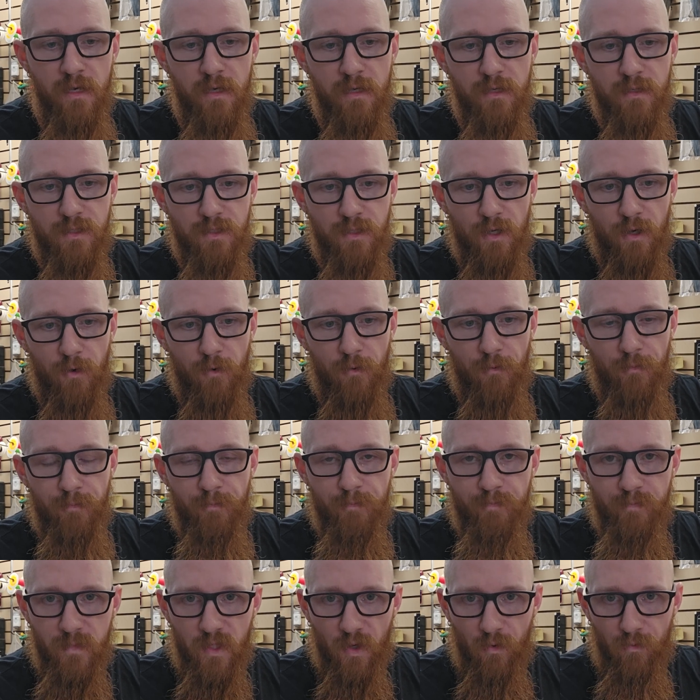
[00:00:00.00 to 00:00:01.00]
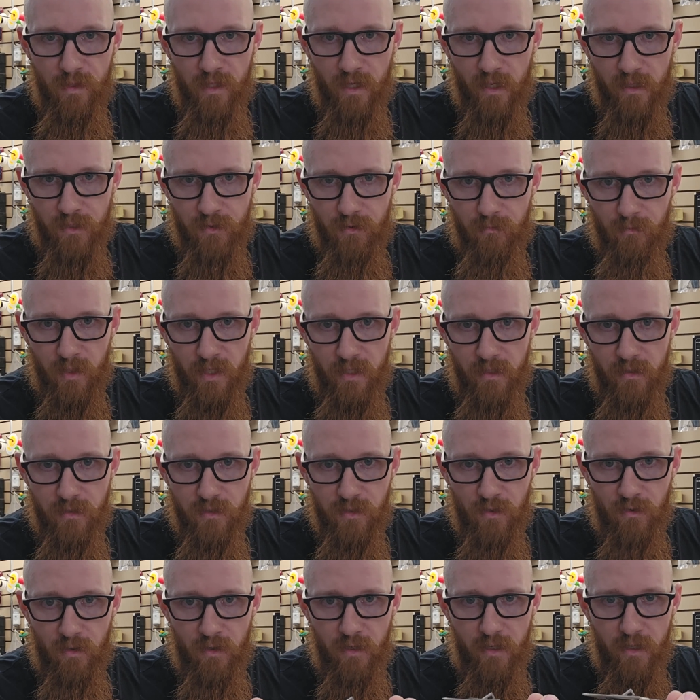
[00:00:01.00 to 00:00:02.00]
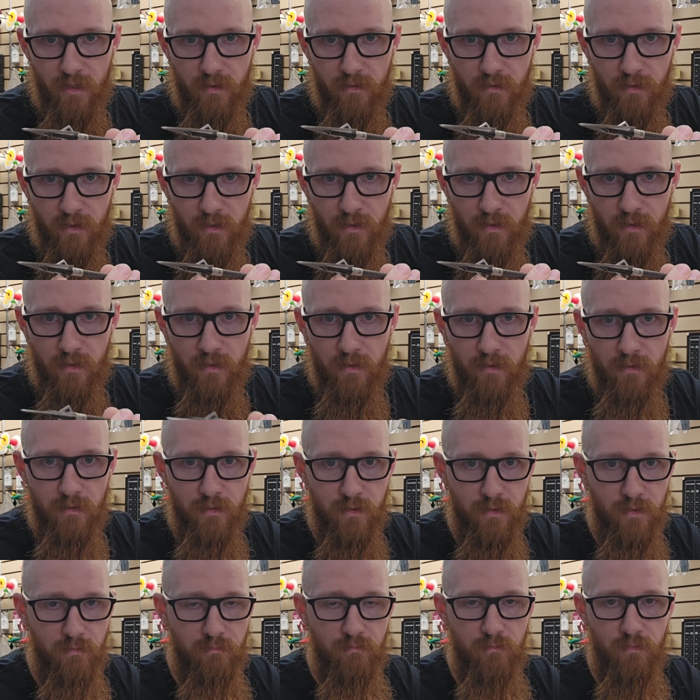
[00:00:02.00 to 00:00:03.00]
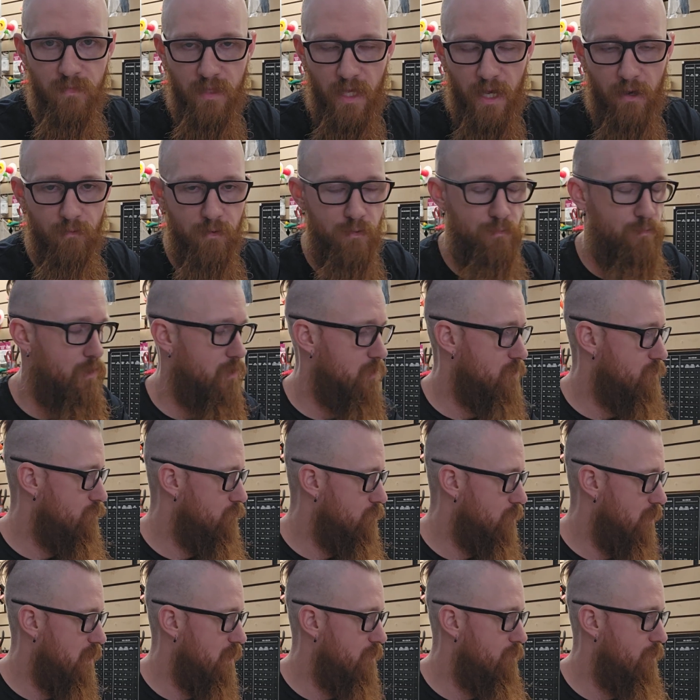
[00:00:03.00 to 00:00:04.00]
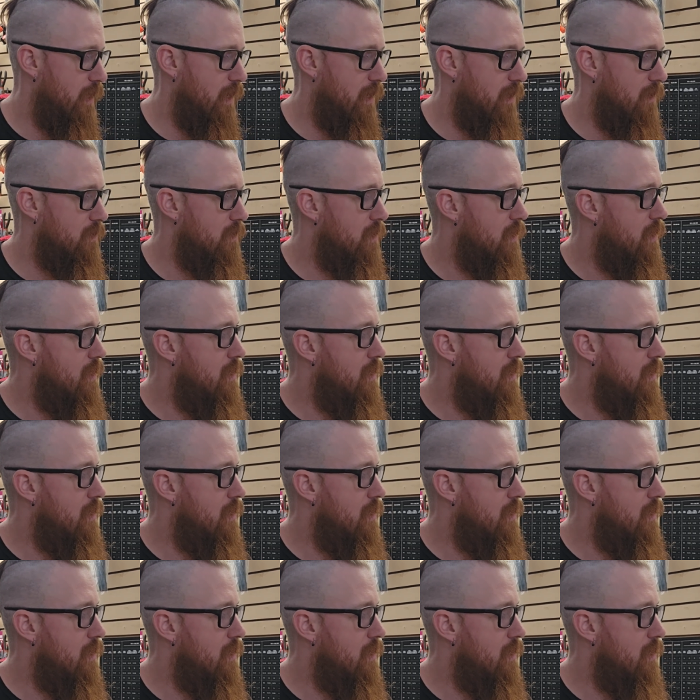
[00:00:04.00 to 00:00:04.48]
So with the extra bleeders on it, that one worked really well.